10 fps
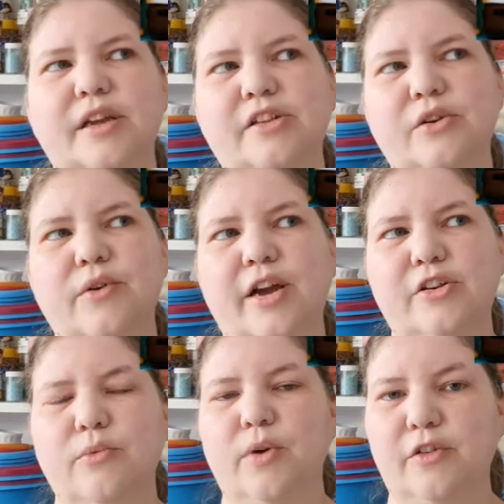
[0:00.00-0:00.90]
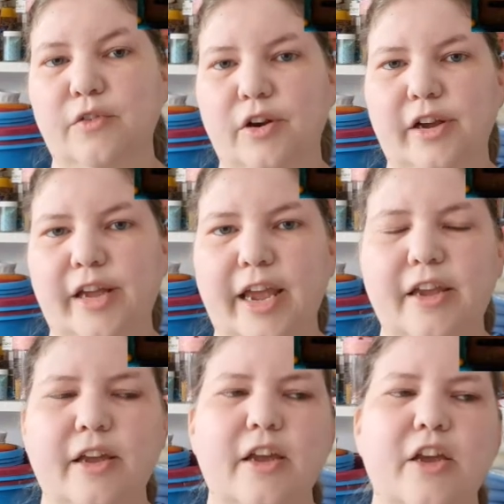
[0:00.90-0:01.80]
so I don't want a fondant
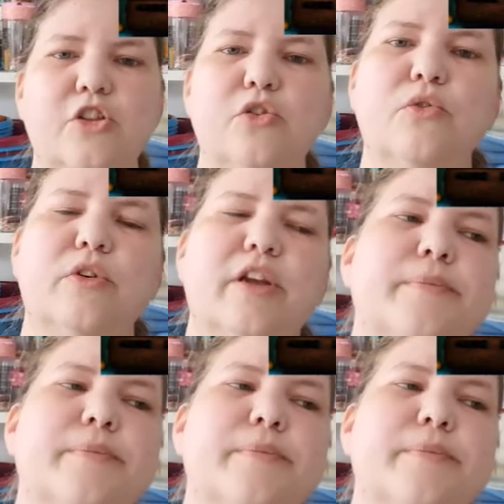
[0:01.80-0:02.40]
cake. Dude,